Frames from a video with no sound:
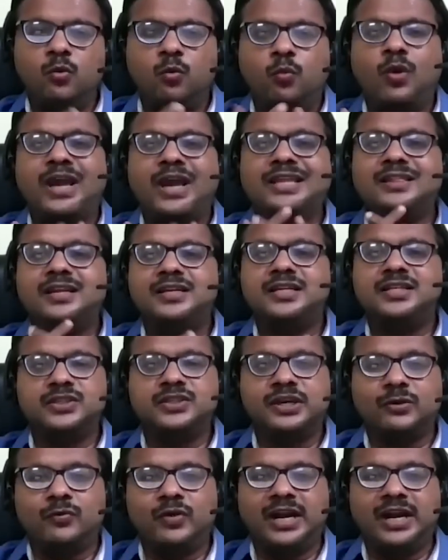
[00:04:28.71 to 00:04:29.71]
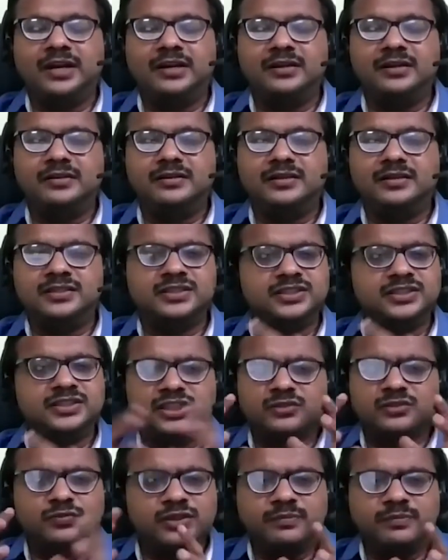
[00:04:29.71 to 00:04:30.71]
Why that is required? Is it
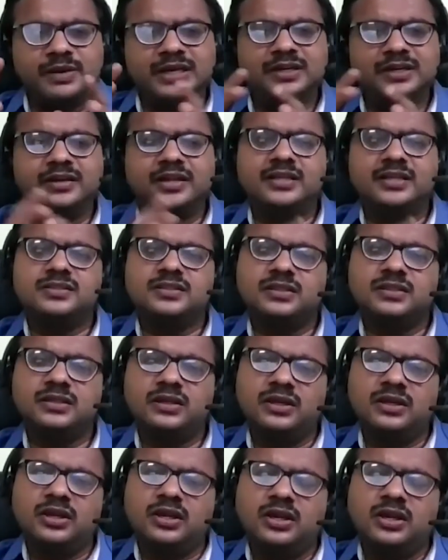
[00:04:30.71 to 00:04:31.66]
just for the maintenance?